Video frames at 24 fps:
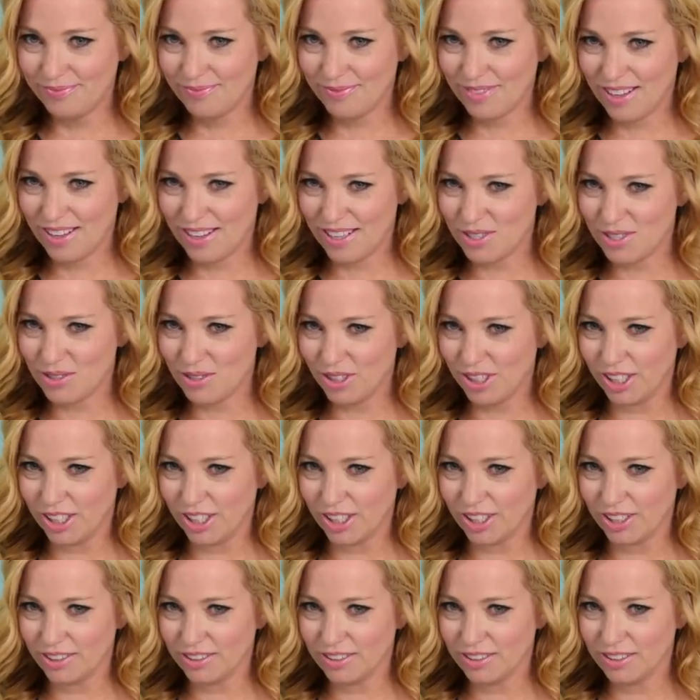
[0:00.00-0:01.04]
That's really
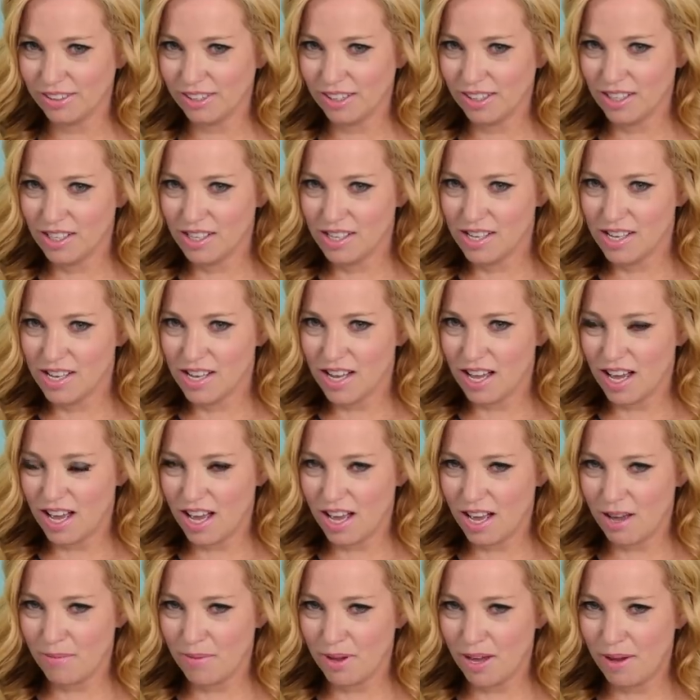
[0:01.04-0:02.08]
good.
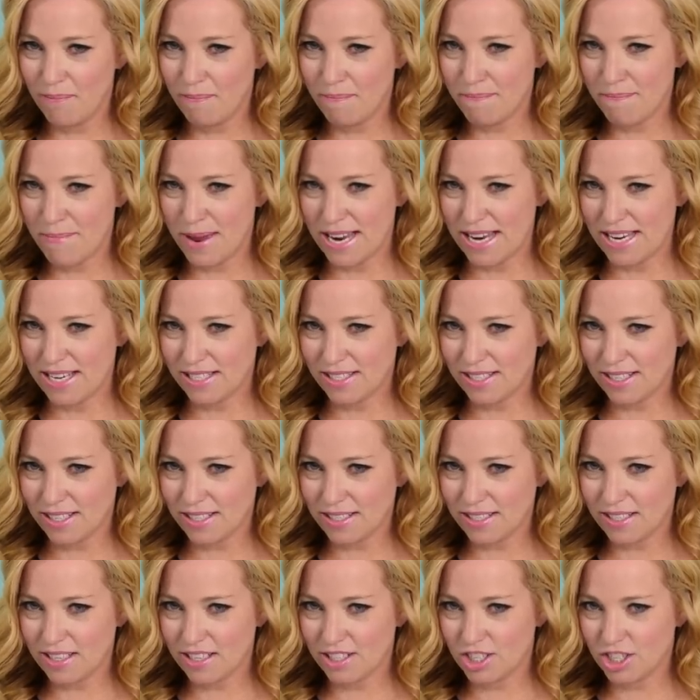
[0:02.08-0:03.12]
Amazing,
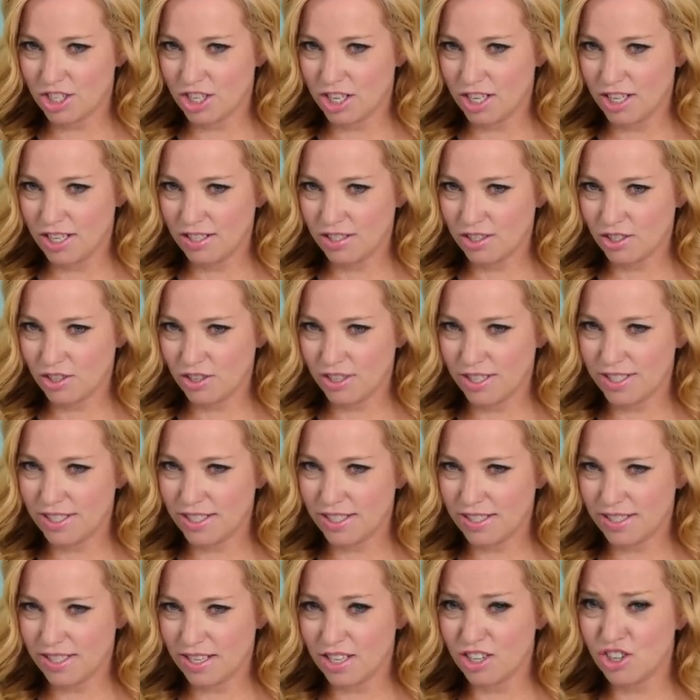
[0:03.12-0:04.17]
says Shanice. Chrissy
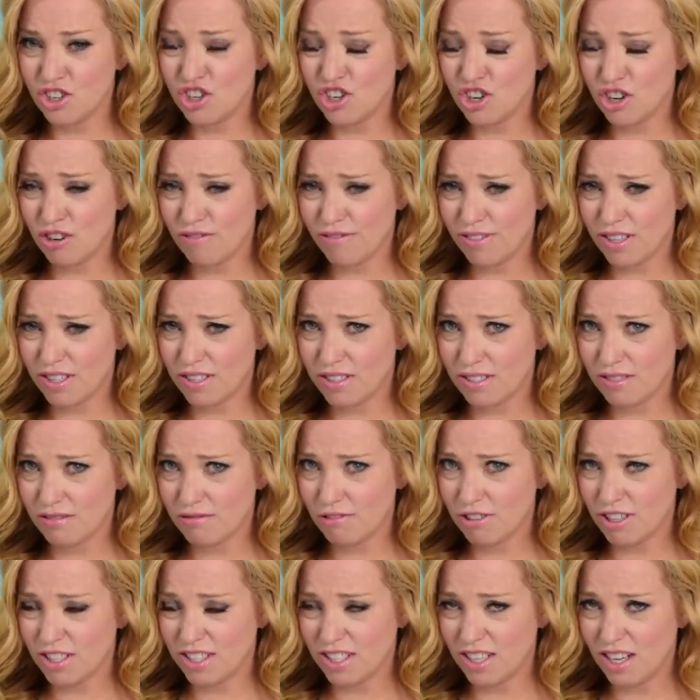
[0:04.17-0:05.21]
said nervous.
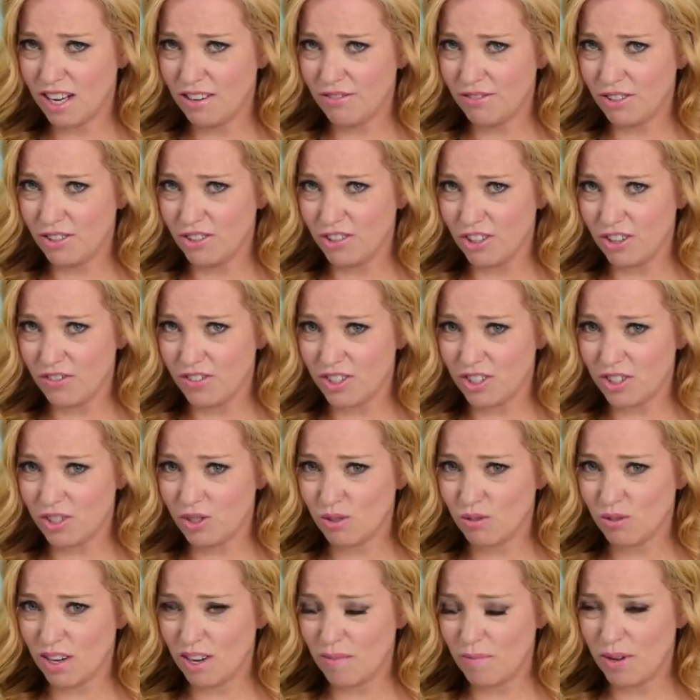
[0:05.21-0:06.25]
Chrissy, I feel nervous
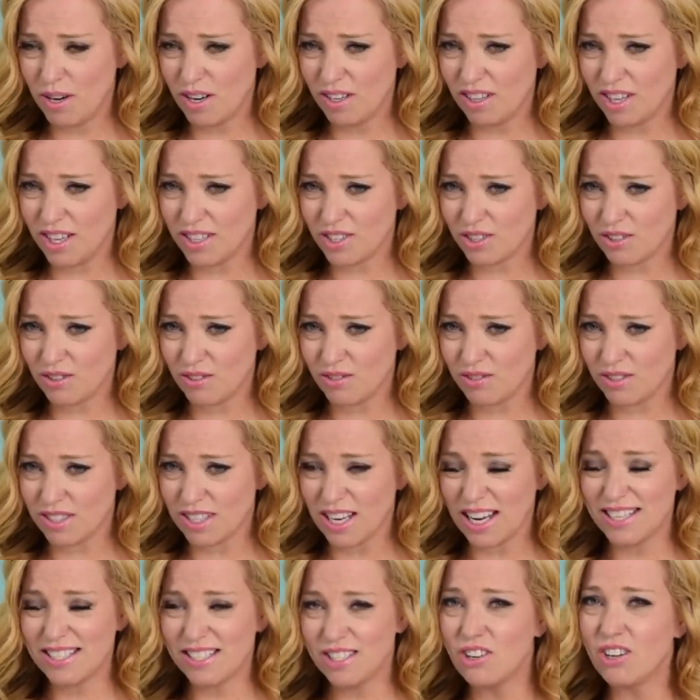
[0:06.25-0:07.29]
too, and I've been on lots of cruises.
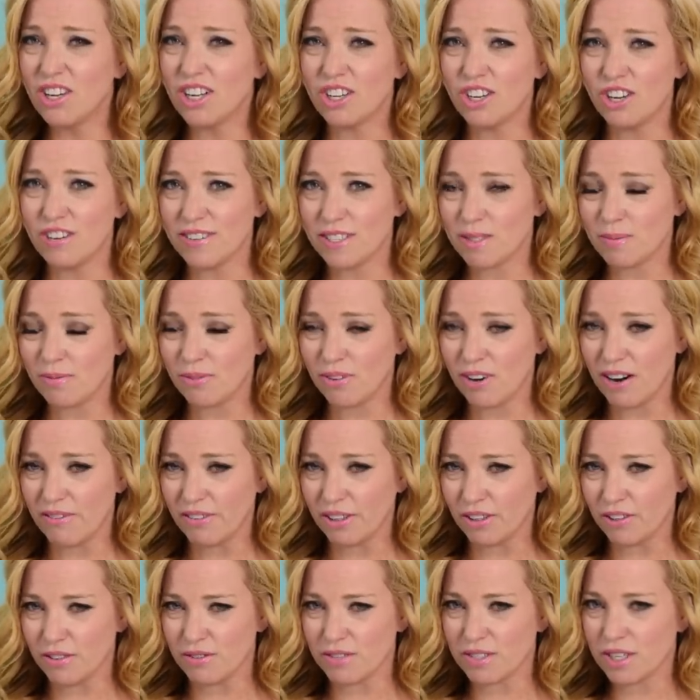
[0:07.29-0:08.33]
I still get nervous before
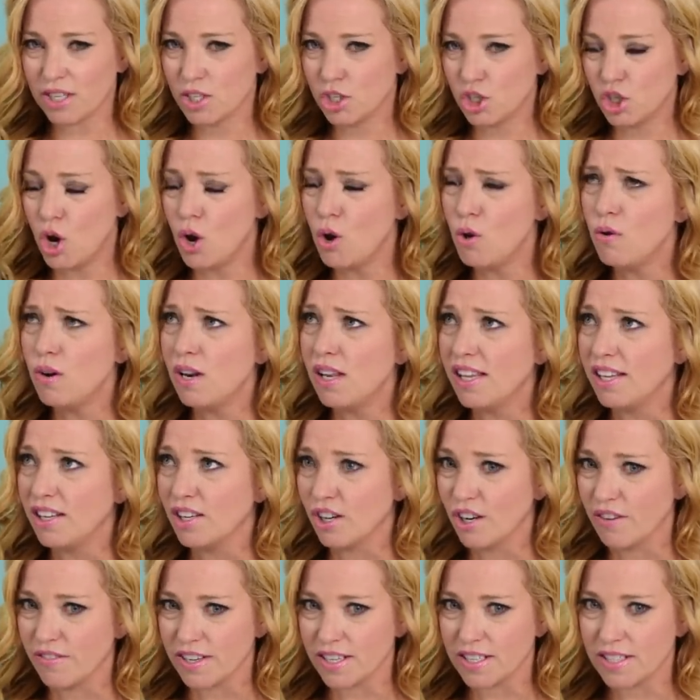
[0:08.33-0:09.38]
every cruise. Totally
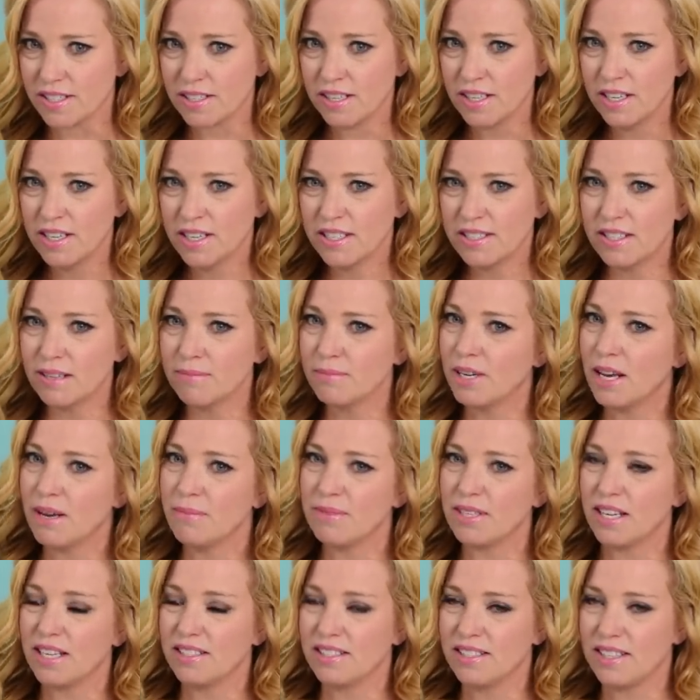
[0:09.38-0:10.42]
nervous.
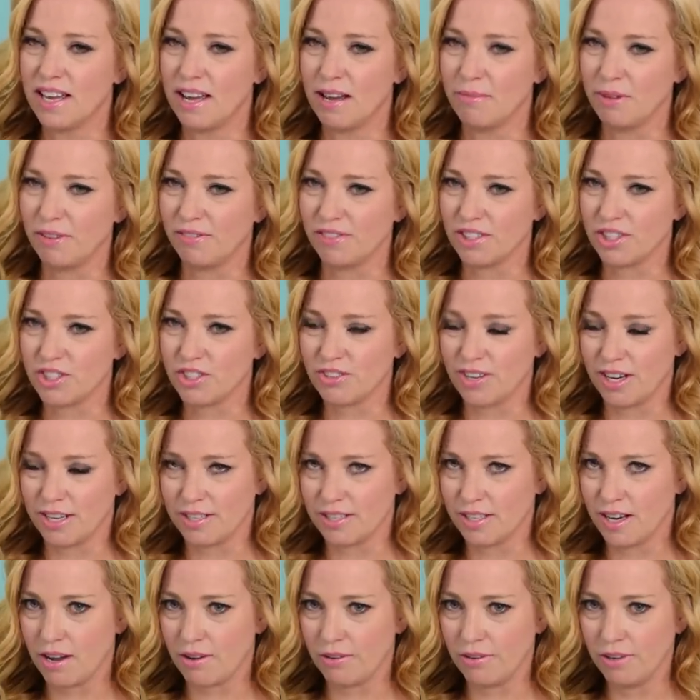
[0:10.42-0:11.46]
Sometimes I'd say I'm even
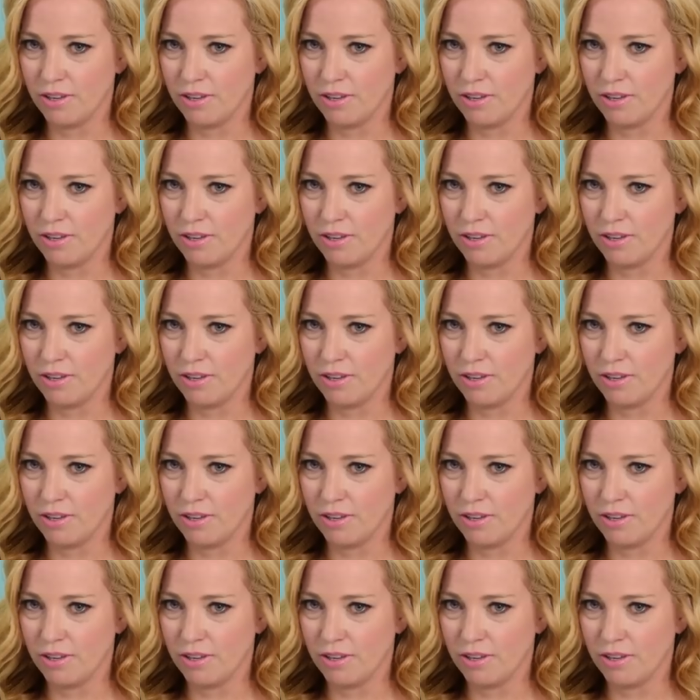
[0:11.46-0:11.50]
stressed out.